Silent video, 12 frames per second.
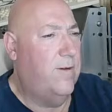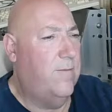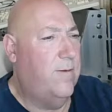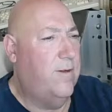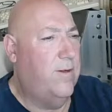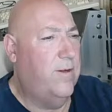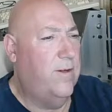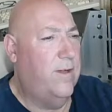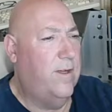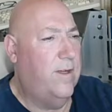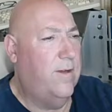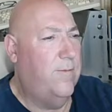much sure
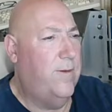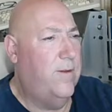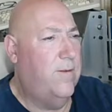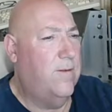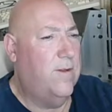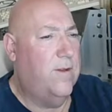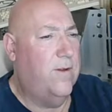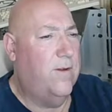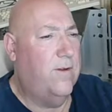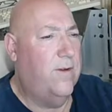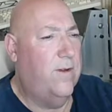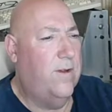that can be all
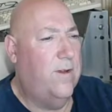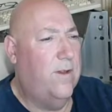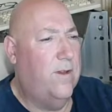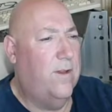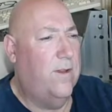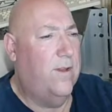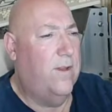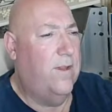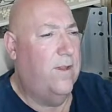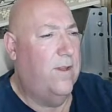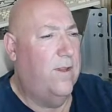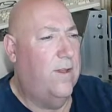gone.
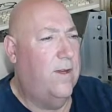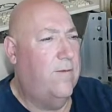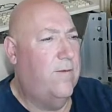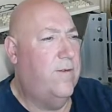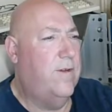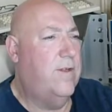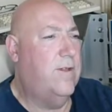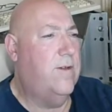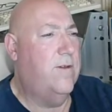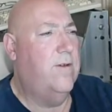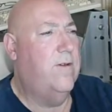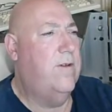Everything is
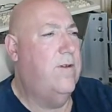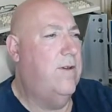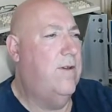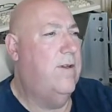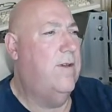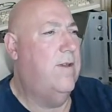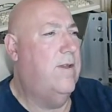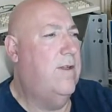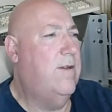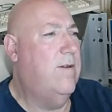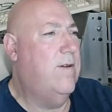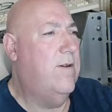good,
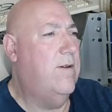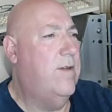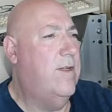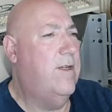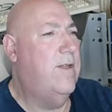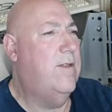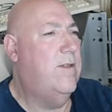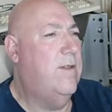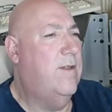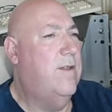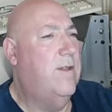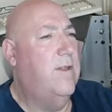and gone it is.
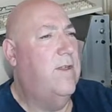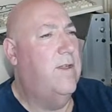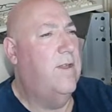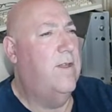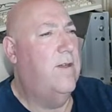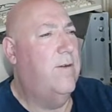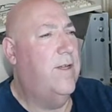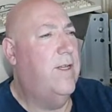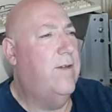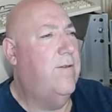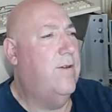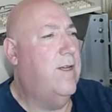And we can
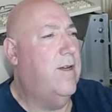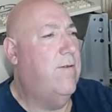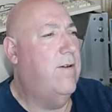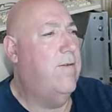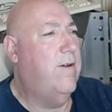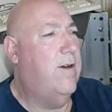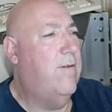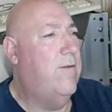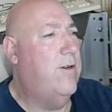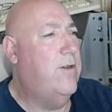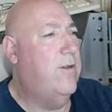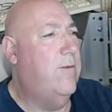even get rid of our
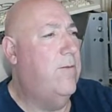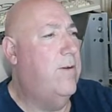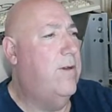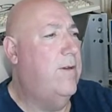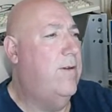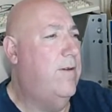original one.